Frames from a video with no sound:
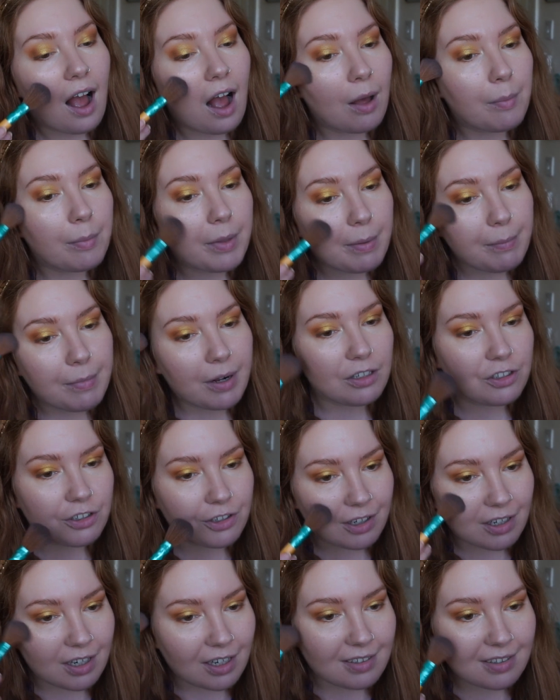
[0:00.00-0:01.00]
They marched
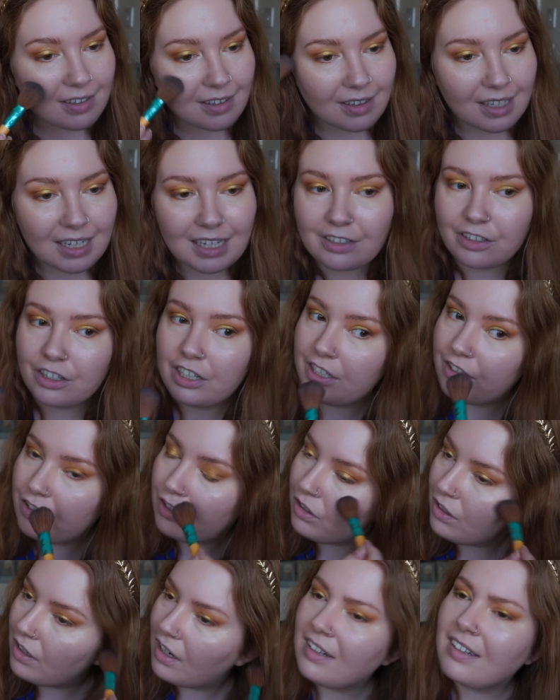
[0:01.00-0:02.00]
on London. They actually
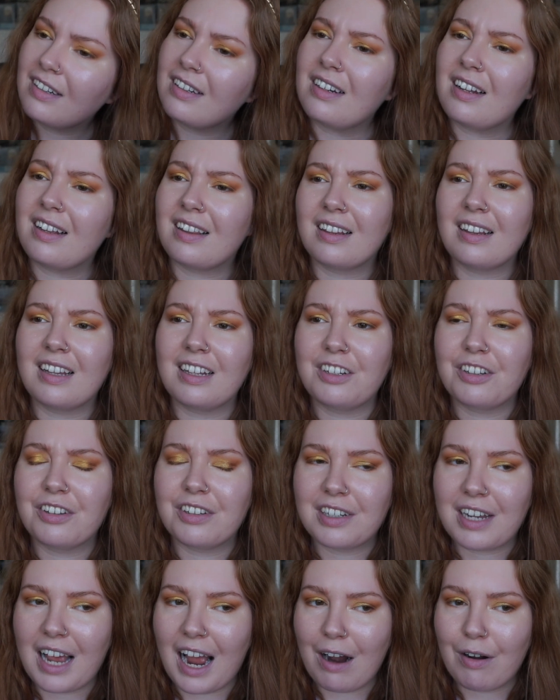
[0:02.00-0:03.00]
took London. I think they took the
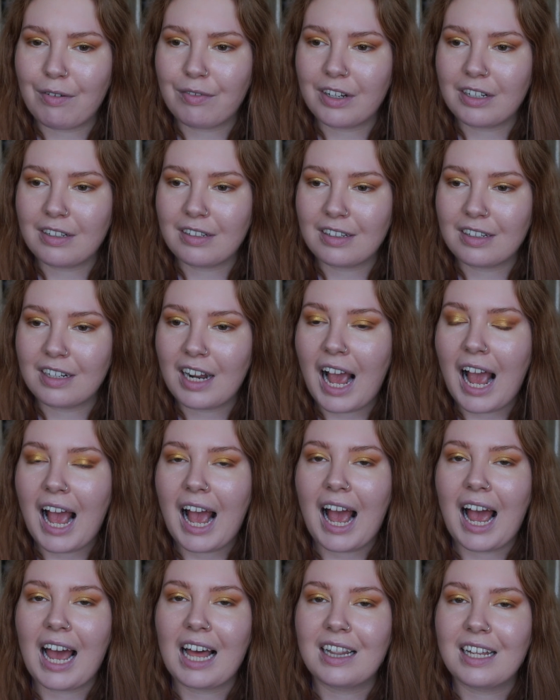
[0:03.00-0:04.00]
Tower of London,
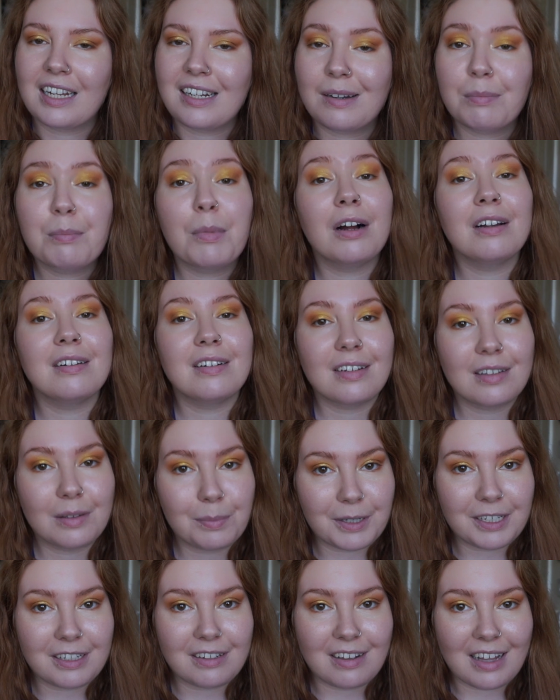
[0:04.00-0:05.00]
and they demand to
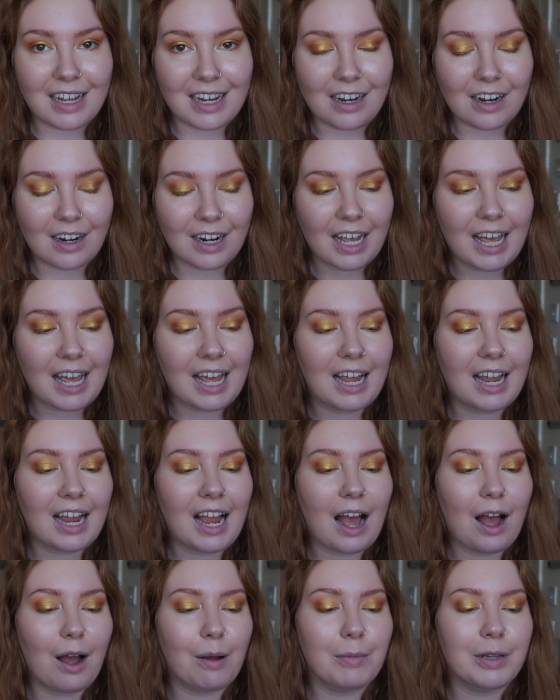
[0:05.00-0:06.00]
speak to their young king,
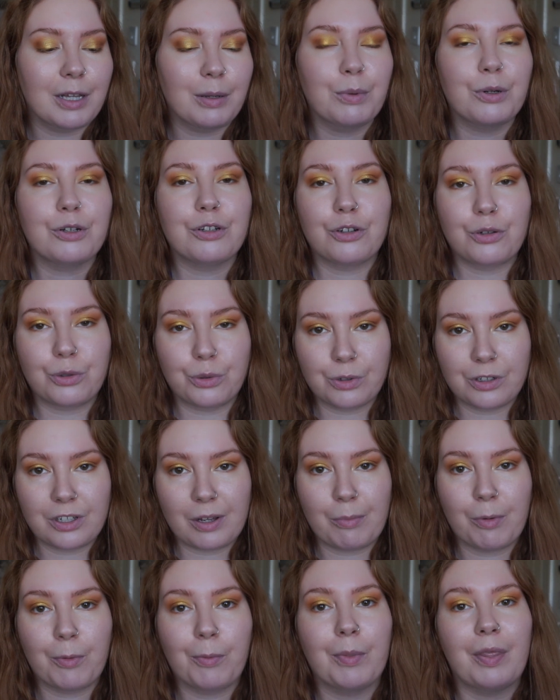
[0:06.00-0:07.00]
and they want to talk to
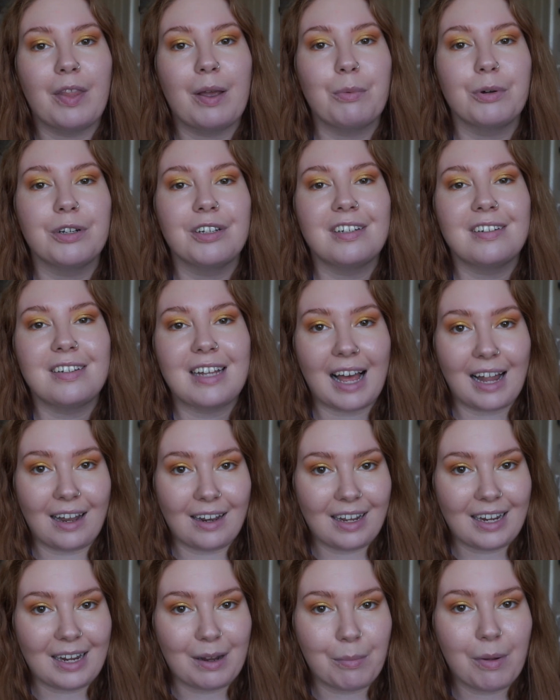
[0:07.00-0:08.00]
him, and they want to tell
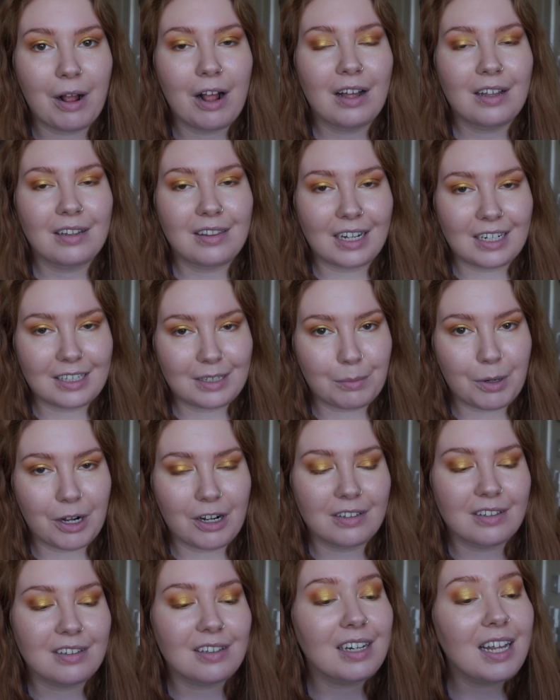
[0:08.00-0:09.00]
him their
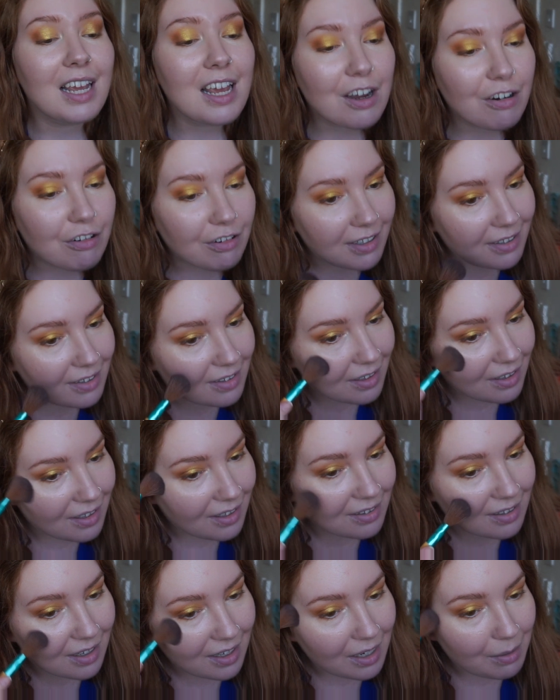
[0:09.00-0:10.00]
demands. And he agrees to
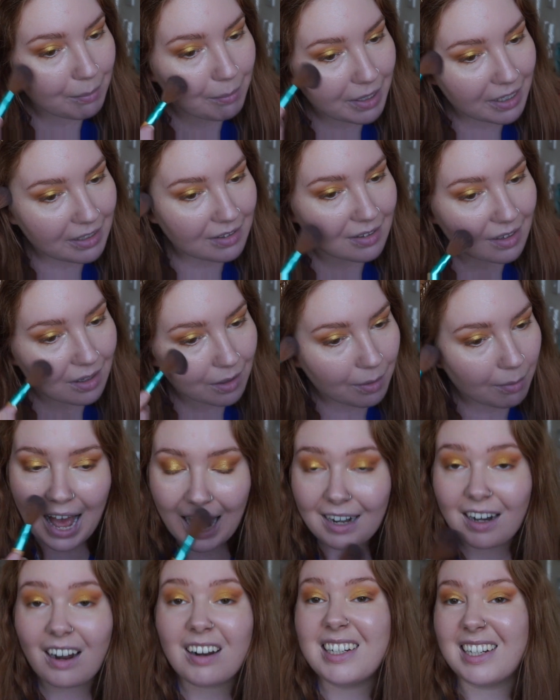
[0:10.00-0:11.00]
this, and he meets them
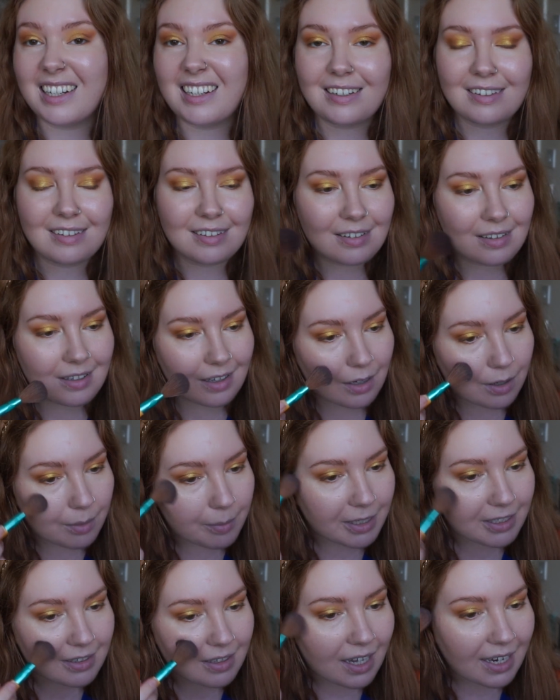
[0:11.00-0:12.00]
and kind of listens to them
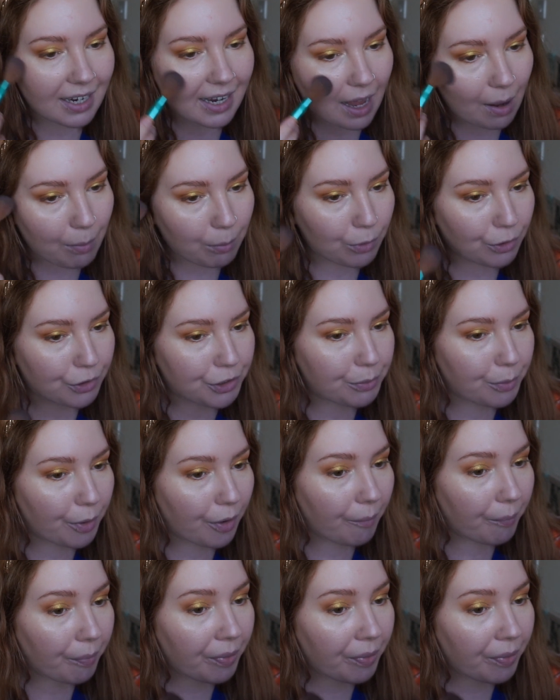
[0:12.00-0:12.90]
and is like, yeah, what do you want?